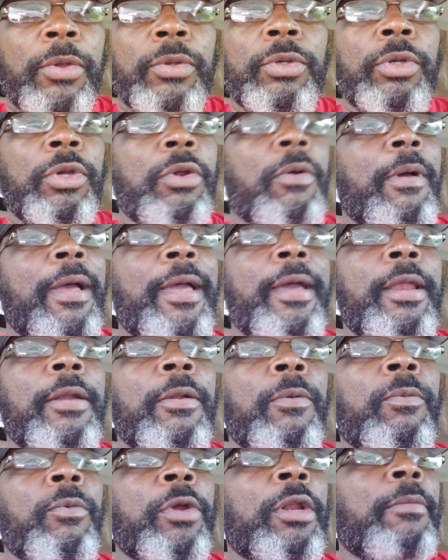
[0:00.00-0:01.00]
I had
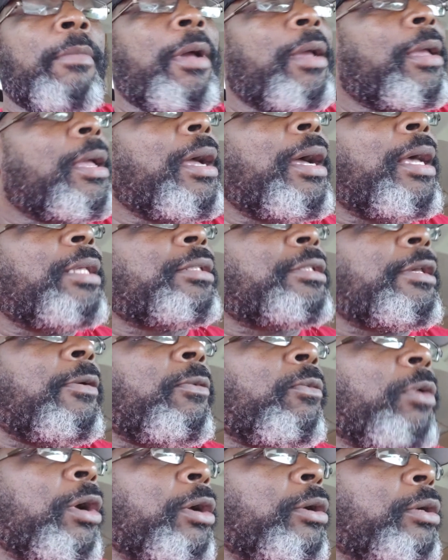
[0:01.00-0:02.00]
one of my guys
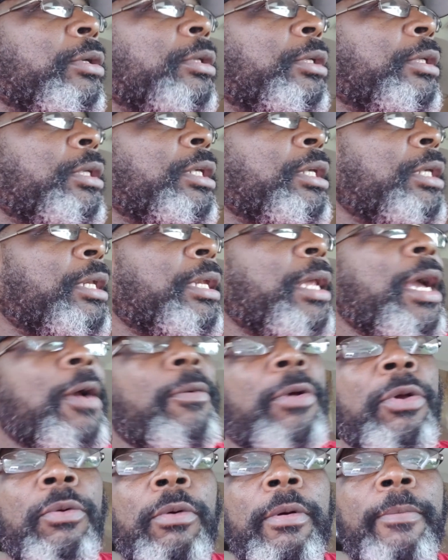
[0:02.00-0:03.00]
at work, he and I
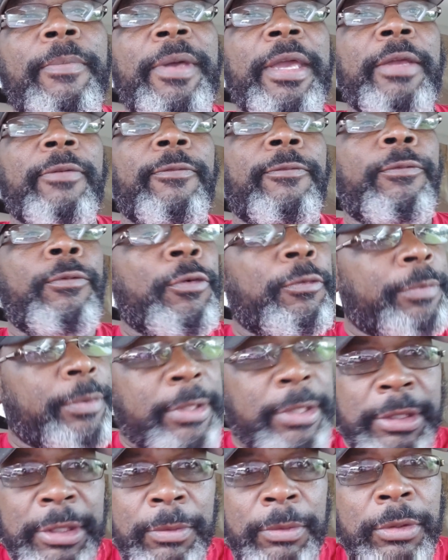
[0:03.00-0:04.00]
were going back and forth
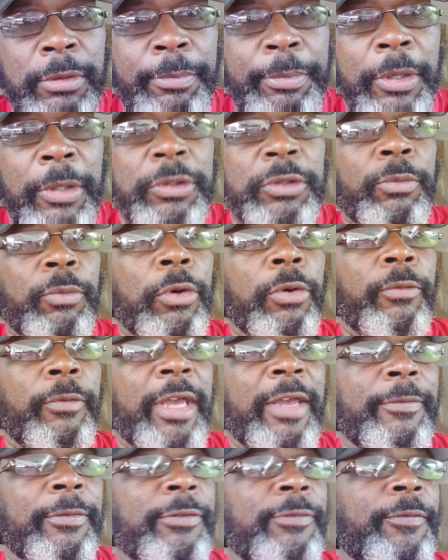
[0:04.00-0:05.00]
because he was a Baltimore
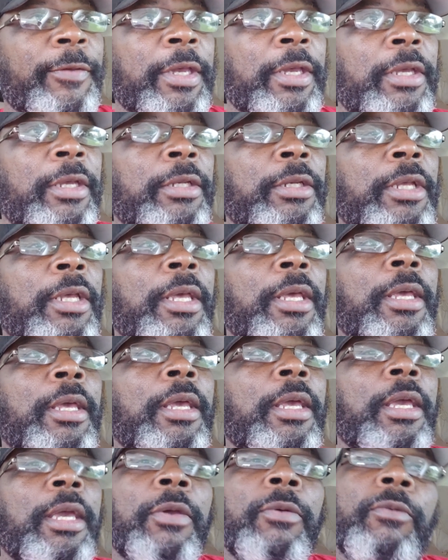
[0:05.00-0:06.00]
Ravens fan,
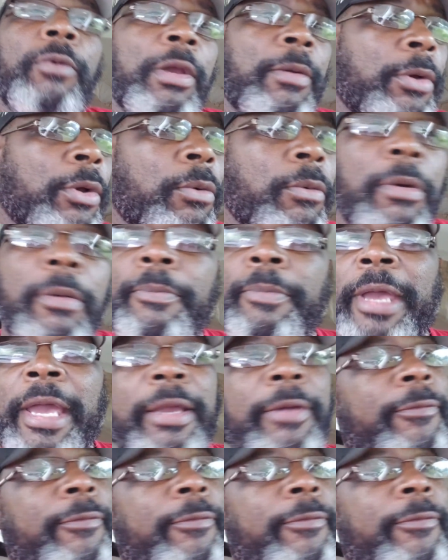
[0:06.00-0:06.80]
and we were going back